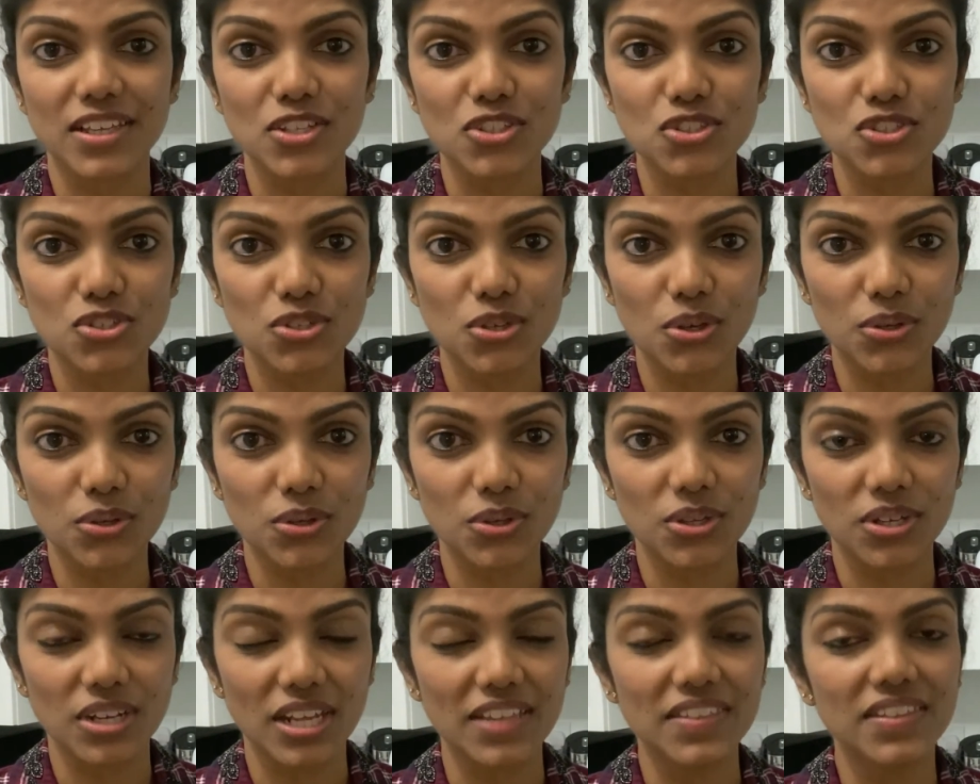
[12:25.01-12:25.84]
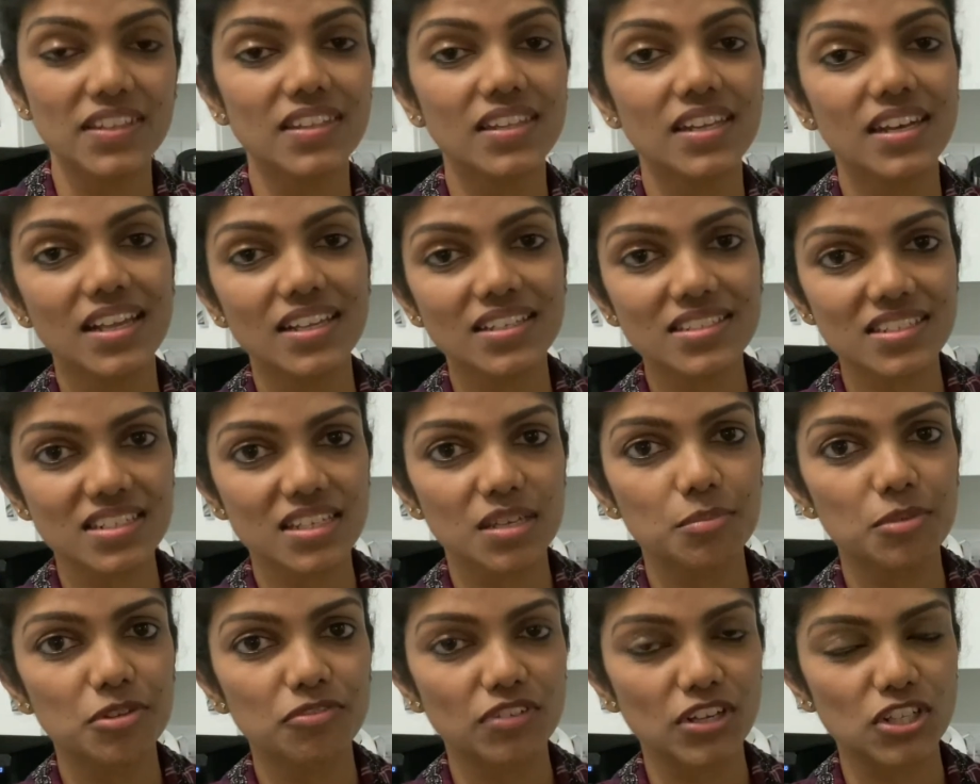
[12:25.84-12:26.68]
It's so good. I think the next
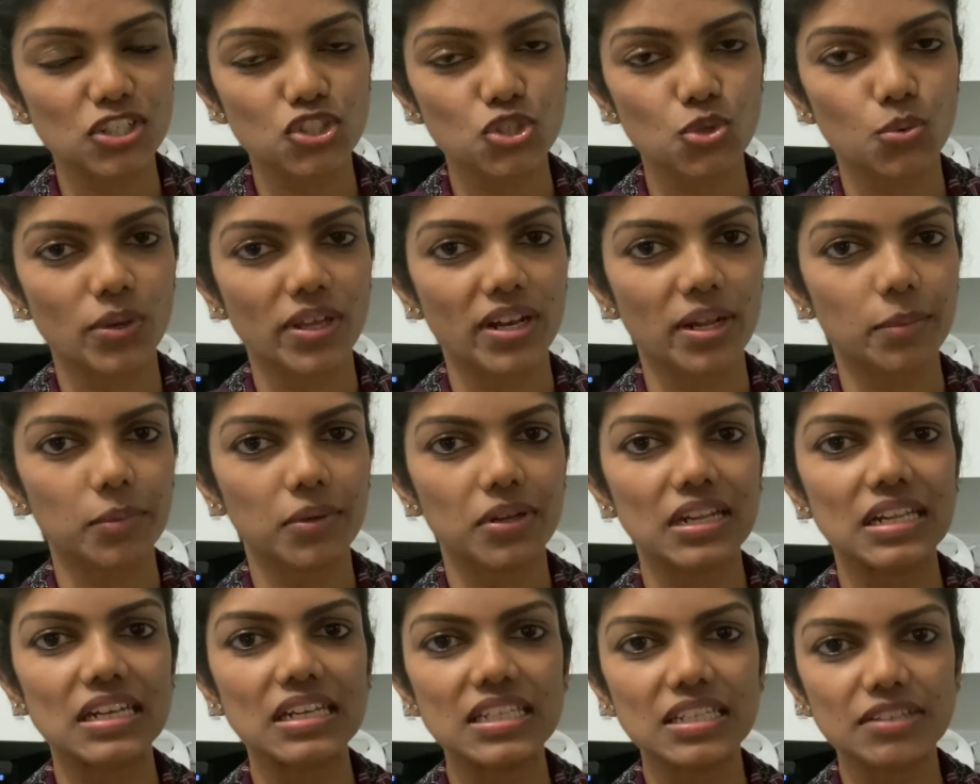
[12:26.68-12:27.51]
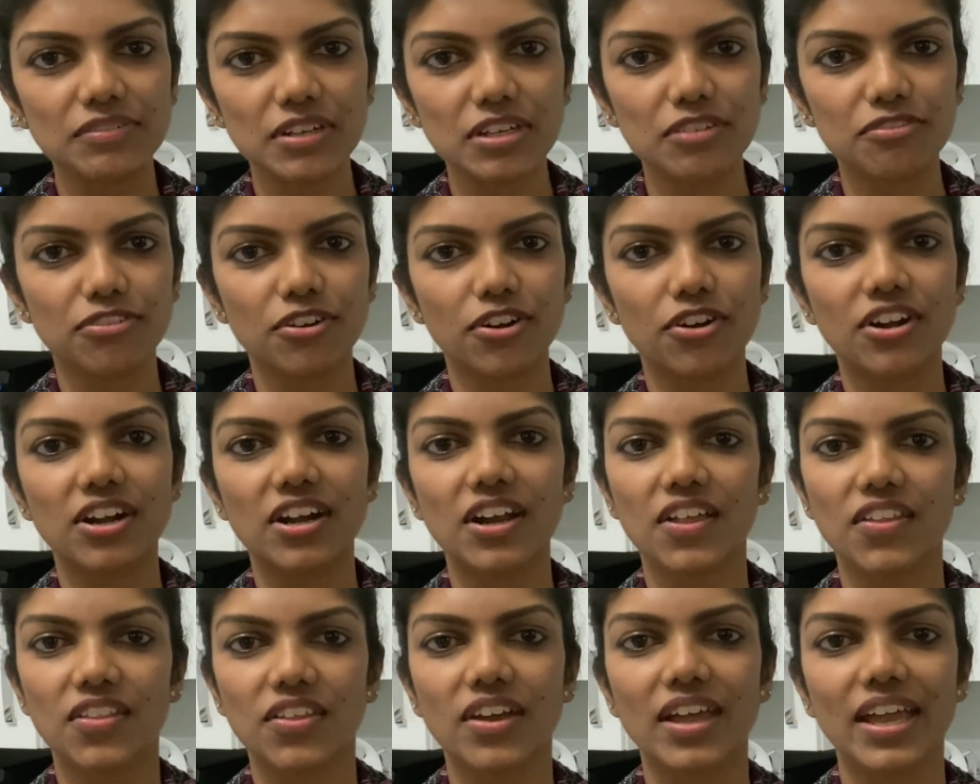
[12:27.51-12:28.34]
time if I do it, I'm going to leave it for
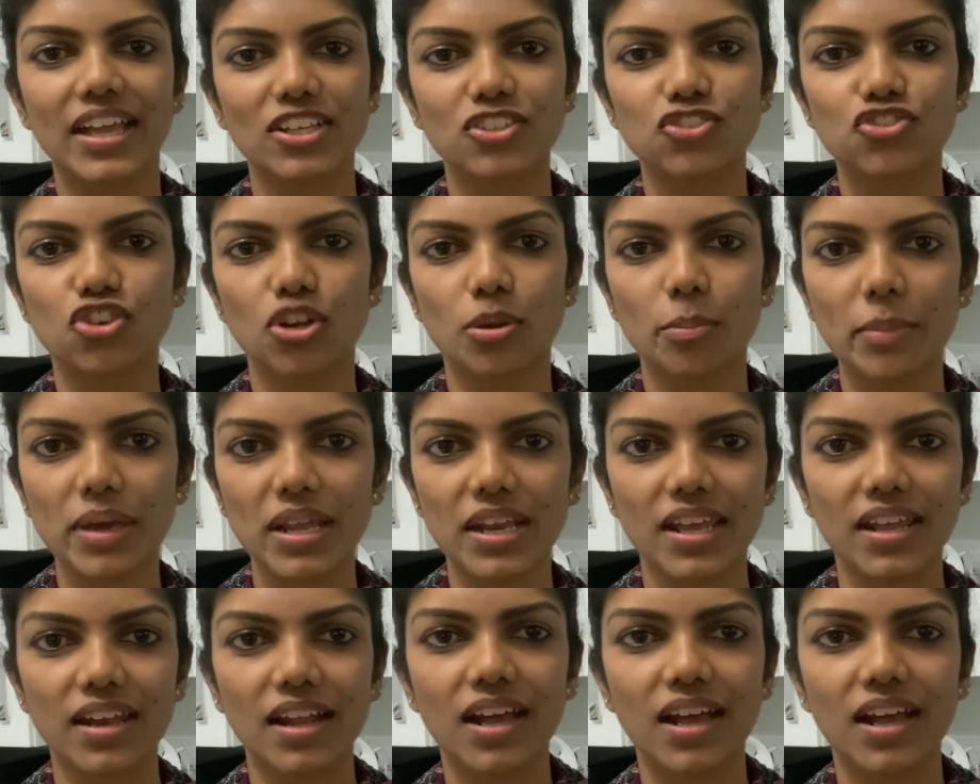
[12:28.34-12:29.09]
another extra minute,